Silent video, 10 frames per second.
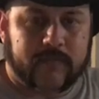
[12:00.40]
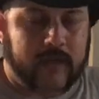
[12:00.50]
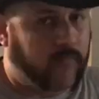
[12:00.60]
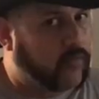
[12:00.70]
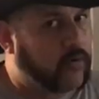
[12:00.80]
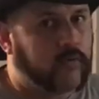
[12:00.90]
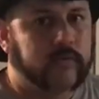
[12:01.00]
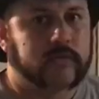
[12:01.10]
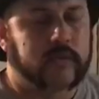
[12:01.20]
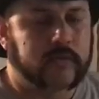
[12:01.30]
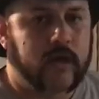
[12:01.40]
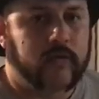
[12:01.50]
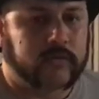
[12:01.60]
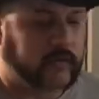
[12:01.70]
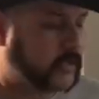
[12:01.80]
It ruins the
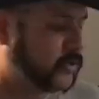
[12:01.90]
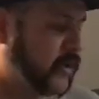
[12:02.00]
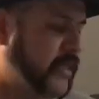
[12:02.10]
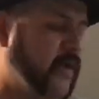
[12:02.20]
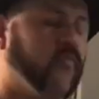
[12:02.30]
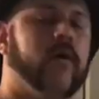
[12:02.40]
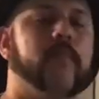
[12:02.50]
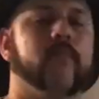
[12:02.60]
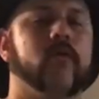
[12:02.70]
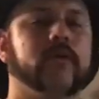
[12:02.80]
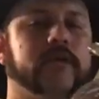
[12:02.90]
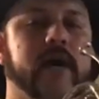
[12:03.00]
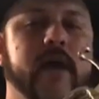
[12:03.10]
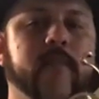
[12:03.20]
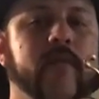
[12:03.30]
tone. So let's try that one more
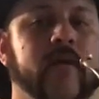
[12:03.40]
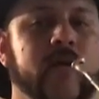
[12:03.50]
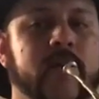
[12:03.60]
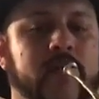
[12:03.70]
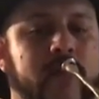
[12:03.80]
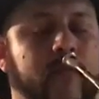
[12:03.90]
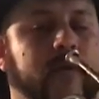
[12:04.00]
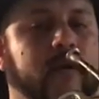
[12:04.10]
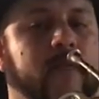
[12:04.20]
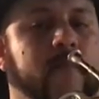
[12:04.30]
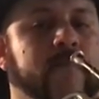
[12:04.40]
time. Here we go.